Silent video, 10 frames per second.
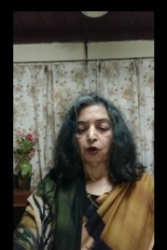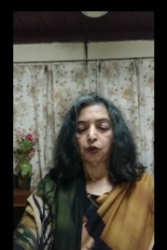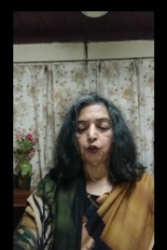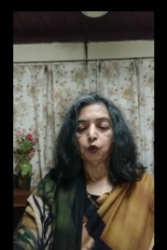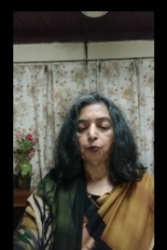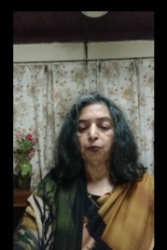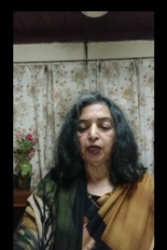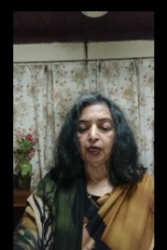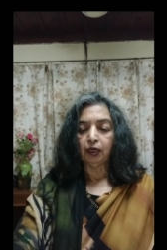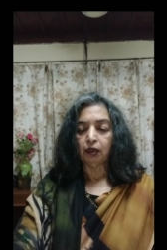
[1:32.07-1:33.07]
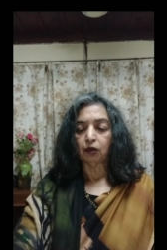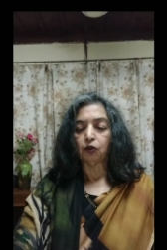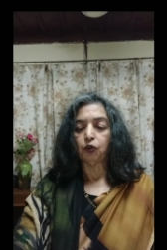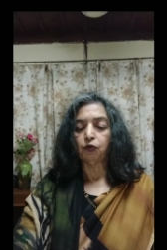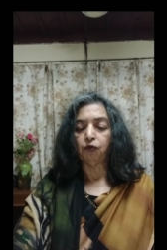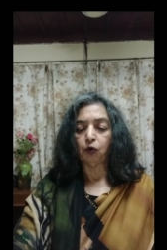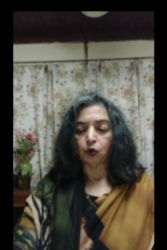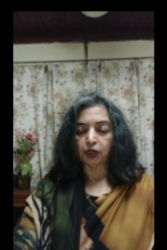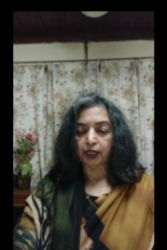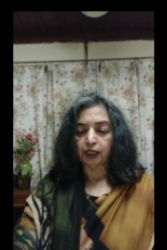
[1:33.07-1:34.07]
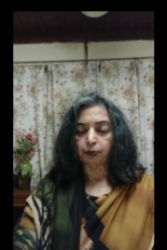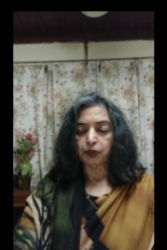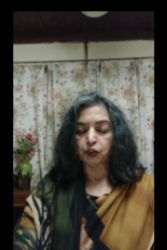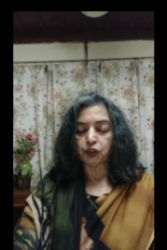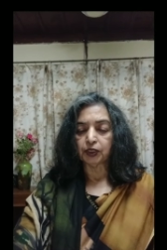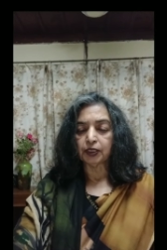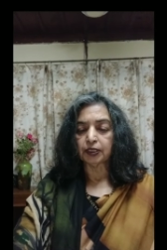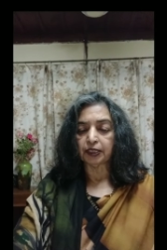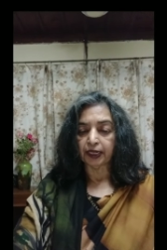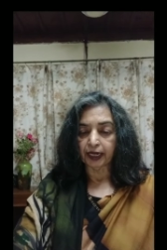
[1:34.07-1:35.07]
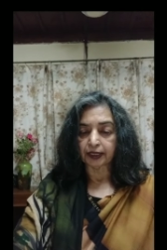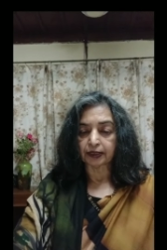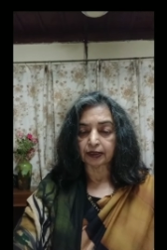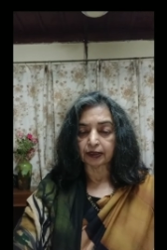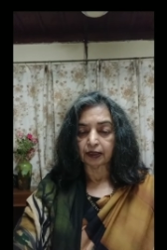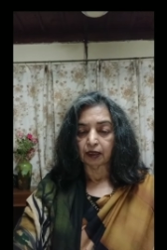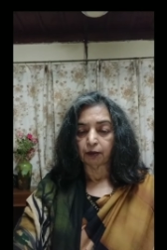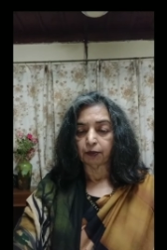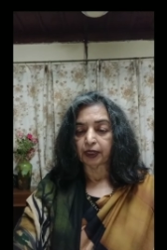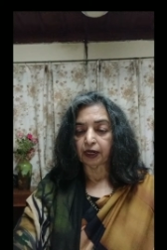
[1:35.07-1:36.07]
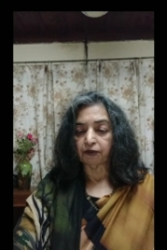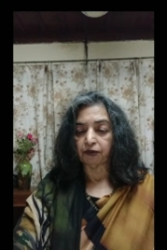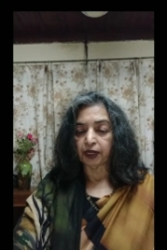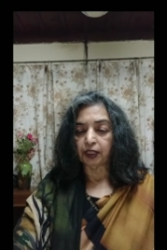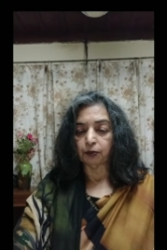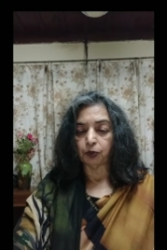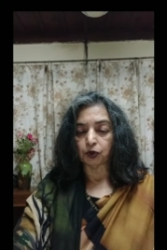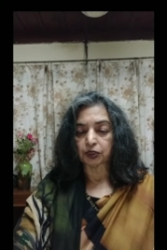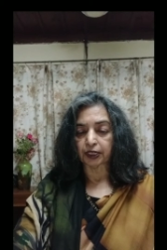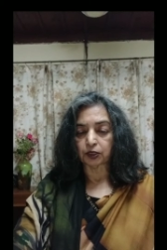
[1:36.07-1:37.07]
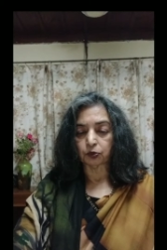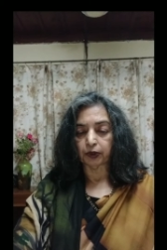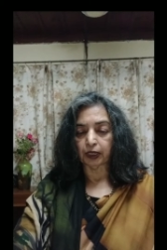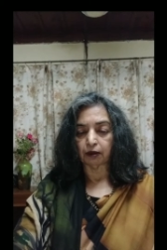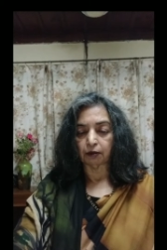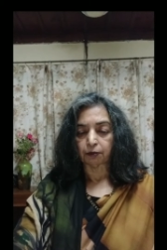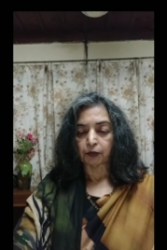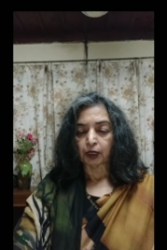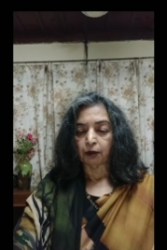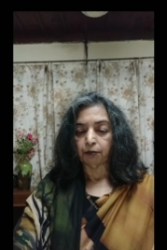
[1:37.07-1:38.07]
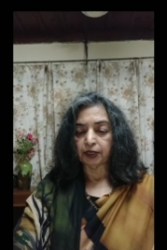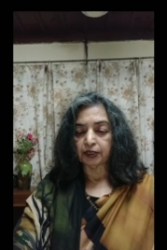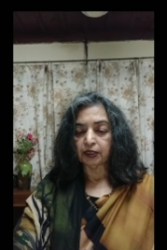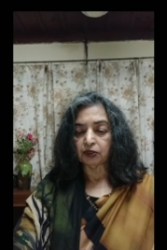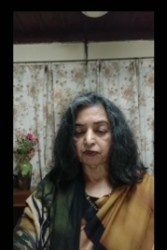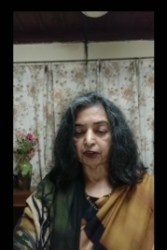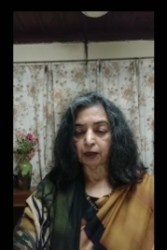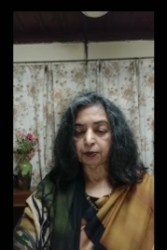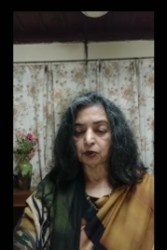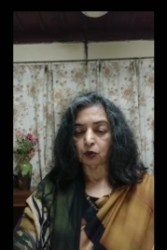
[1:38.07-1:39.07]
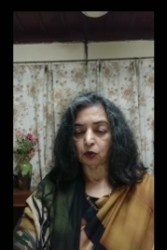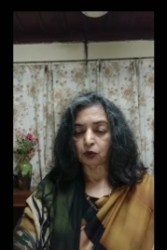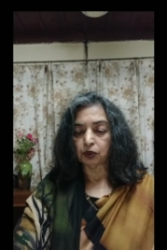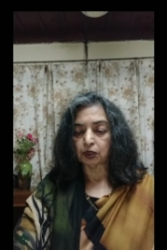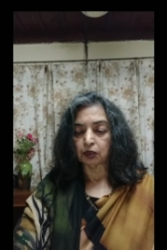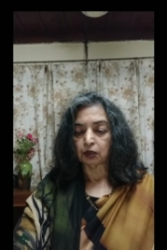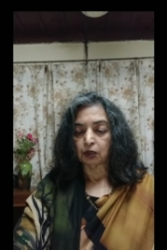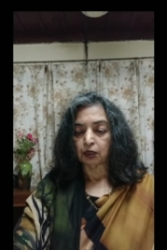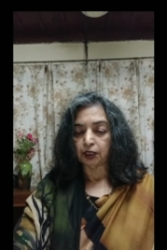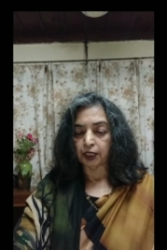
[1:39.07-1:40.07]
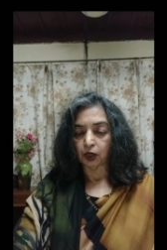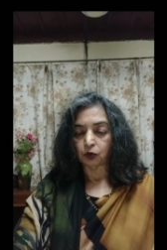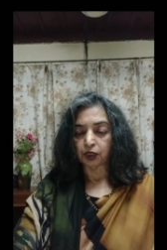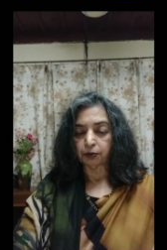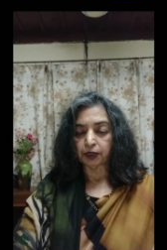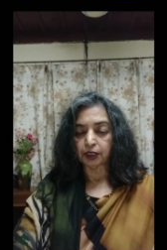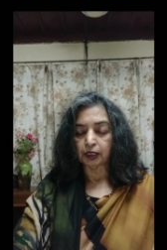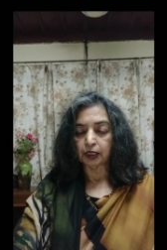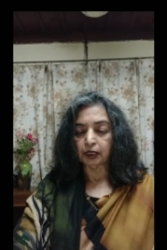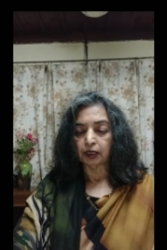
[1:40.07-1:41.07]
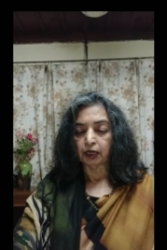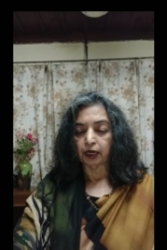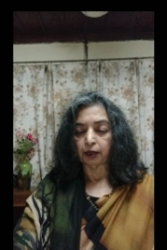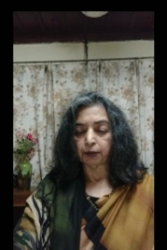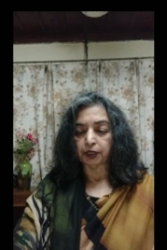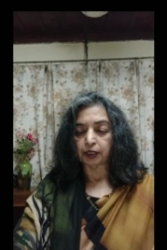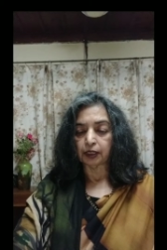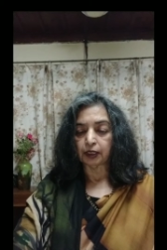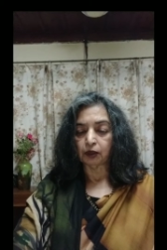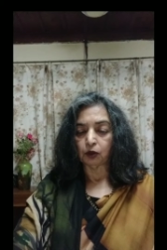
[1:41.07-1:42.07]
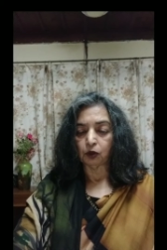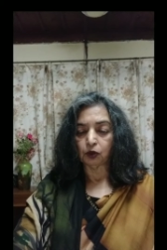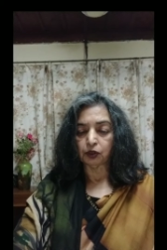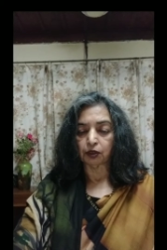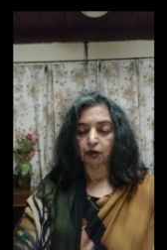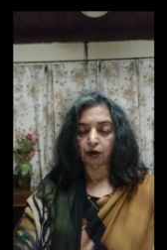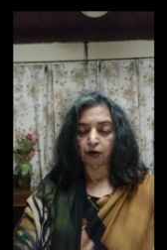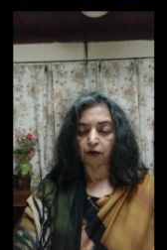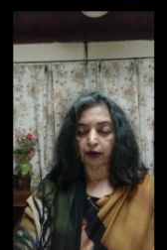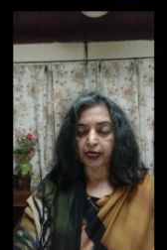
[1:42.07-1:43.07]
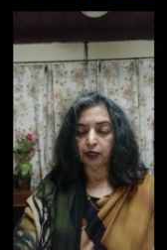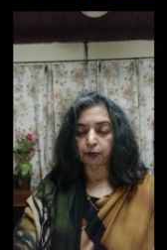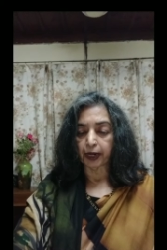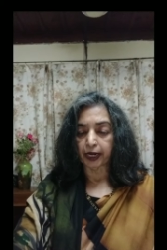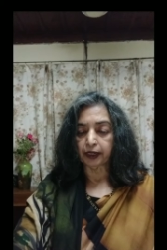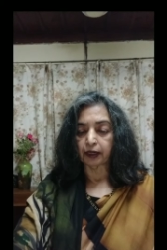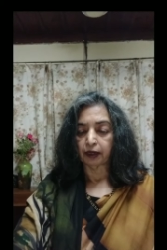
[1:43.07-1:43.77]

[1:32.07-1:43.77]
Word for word: You mean you've looked at the pictures? Yes, but I've read the books as well. Mrs. Phelps looked down at Matilda and Matilda looked right back